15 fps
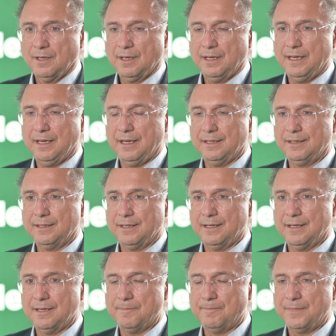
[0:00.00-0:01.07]
And
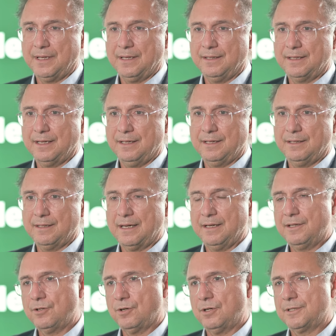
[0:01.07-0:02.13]
then I
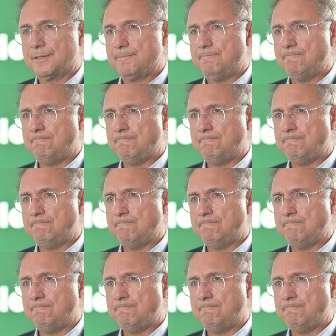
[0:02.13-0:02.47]
thought,